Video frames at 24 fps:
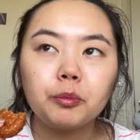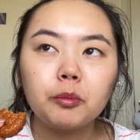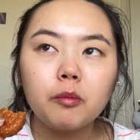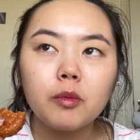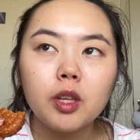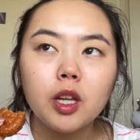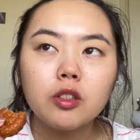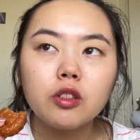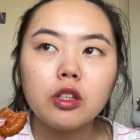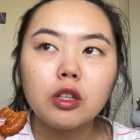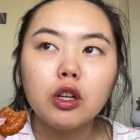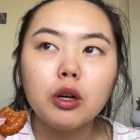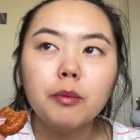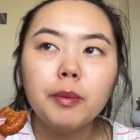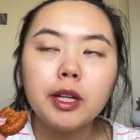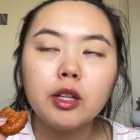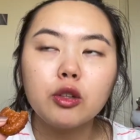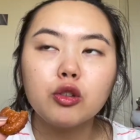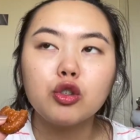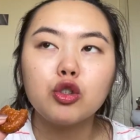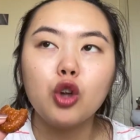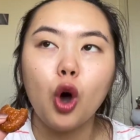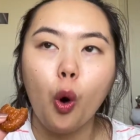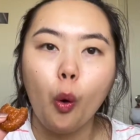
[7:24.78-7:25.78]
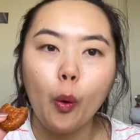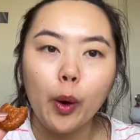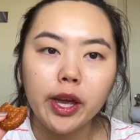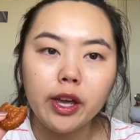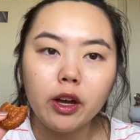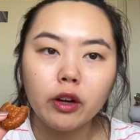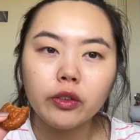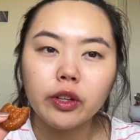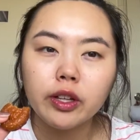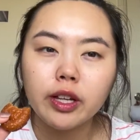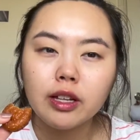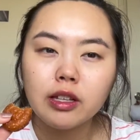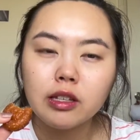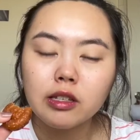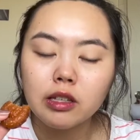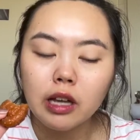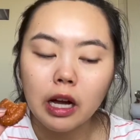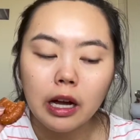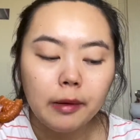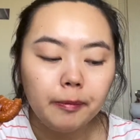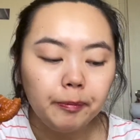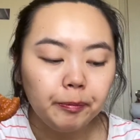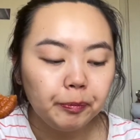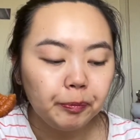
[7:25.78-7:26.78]
It's a little bit doughy on the
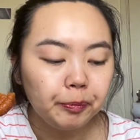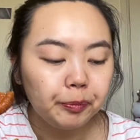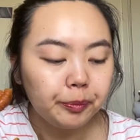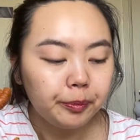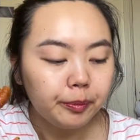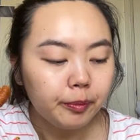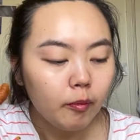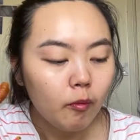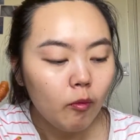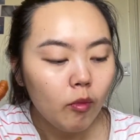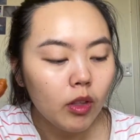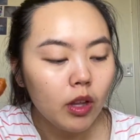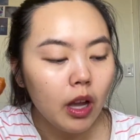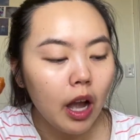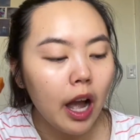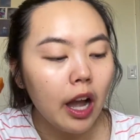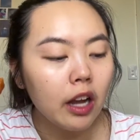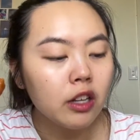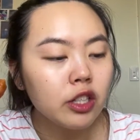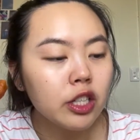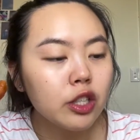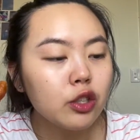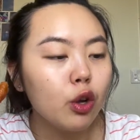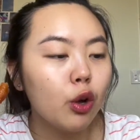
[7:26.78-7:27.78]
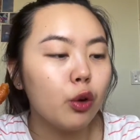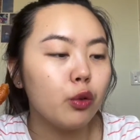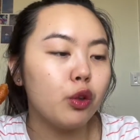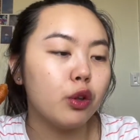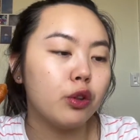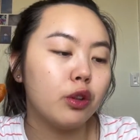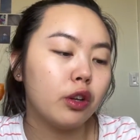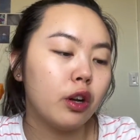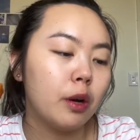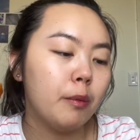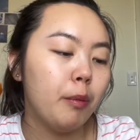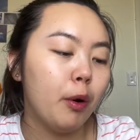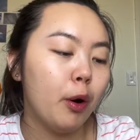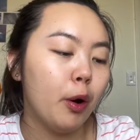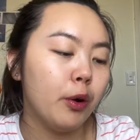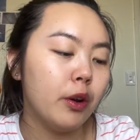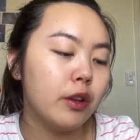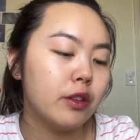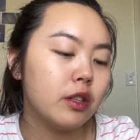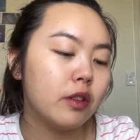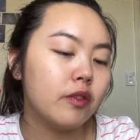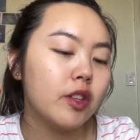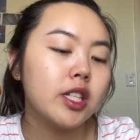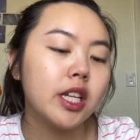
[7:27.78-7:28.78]
inside. I actually don't know the
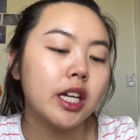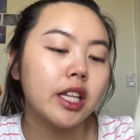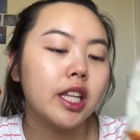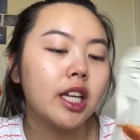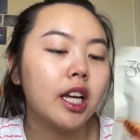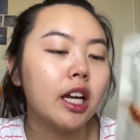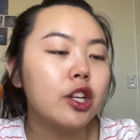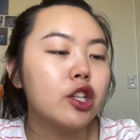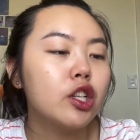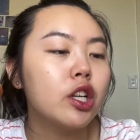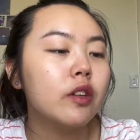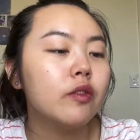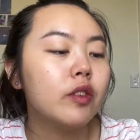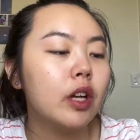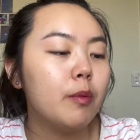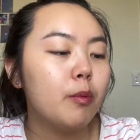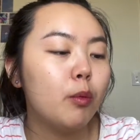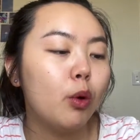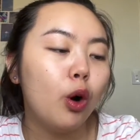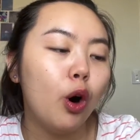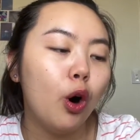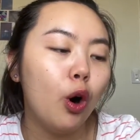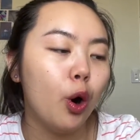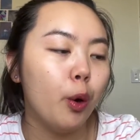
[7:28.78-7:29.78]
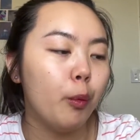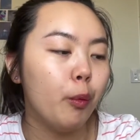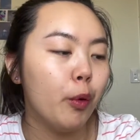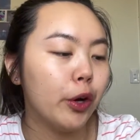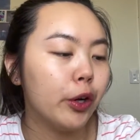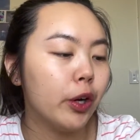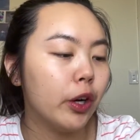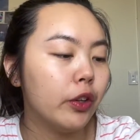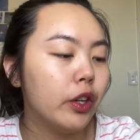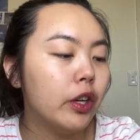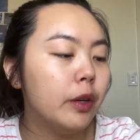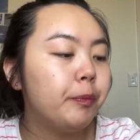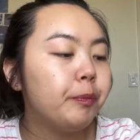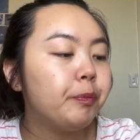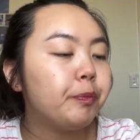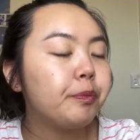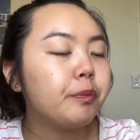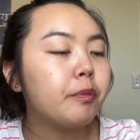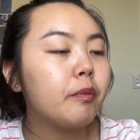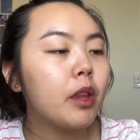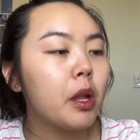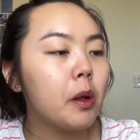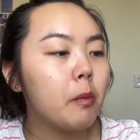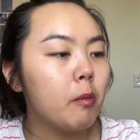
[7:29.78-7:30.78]
components of this. I think I should have done more homework on it,
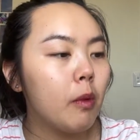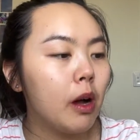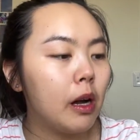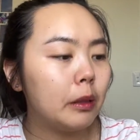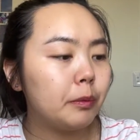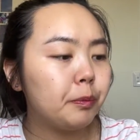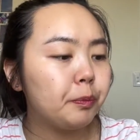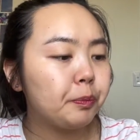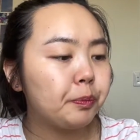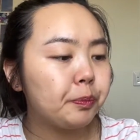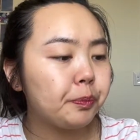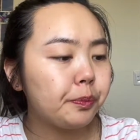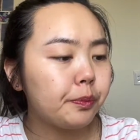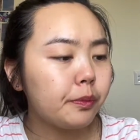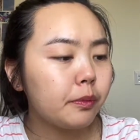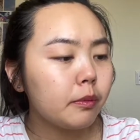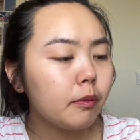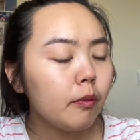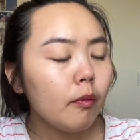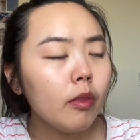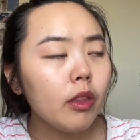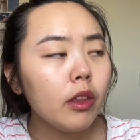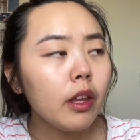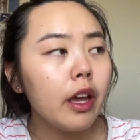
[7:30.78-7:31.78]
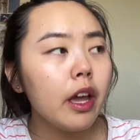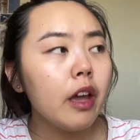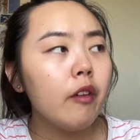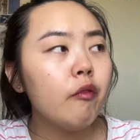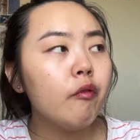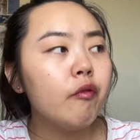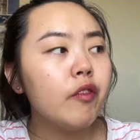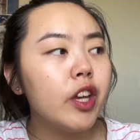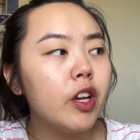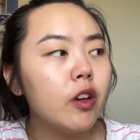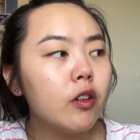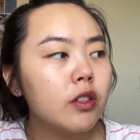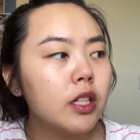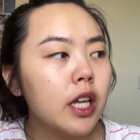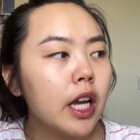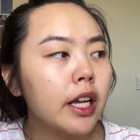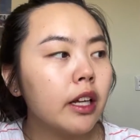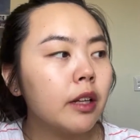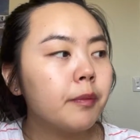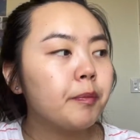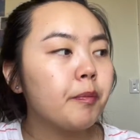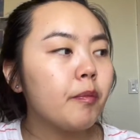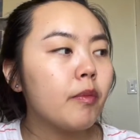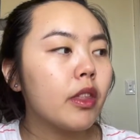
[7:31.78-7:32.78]
but it feels like
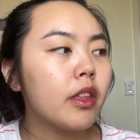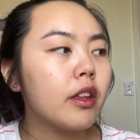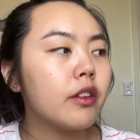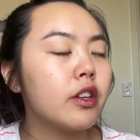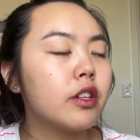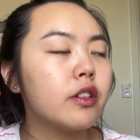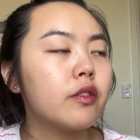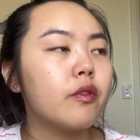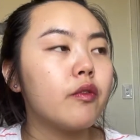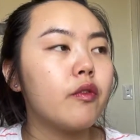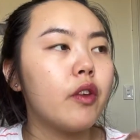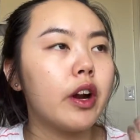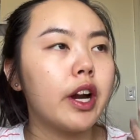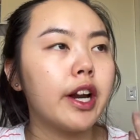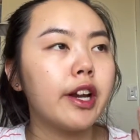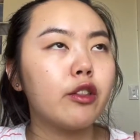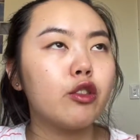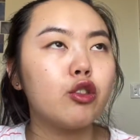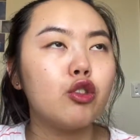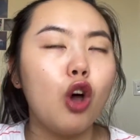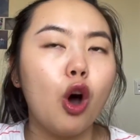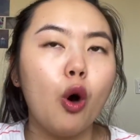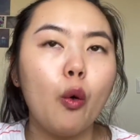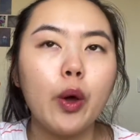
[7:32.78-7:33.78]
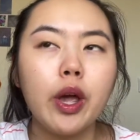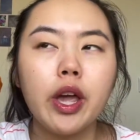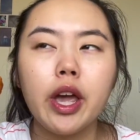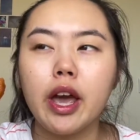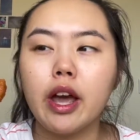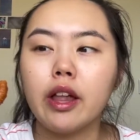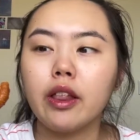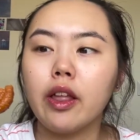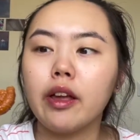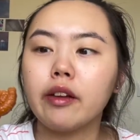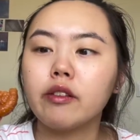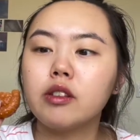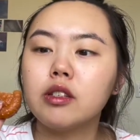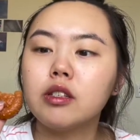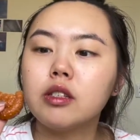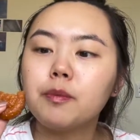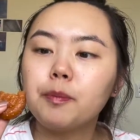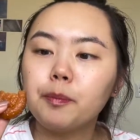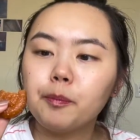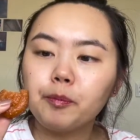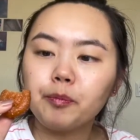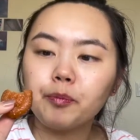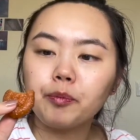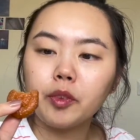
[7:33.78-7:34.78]
just very doughy and like this
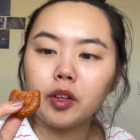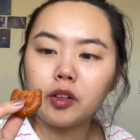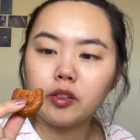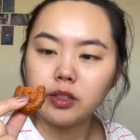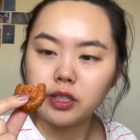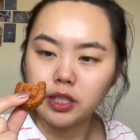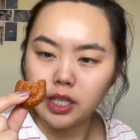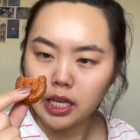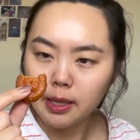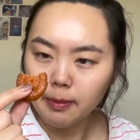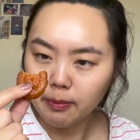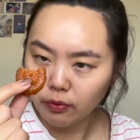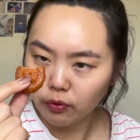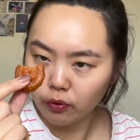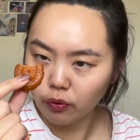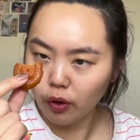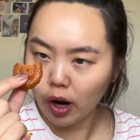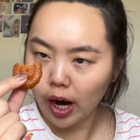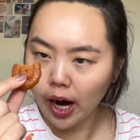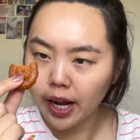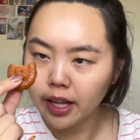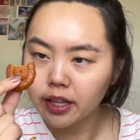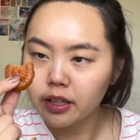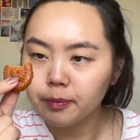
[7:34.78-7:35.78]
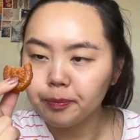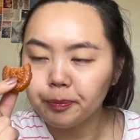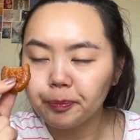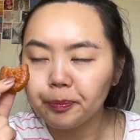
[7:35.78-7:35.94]
deep fried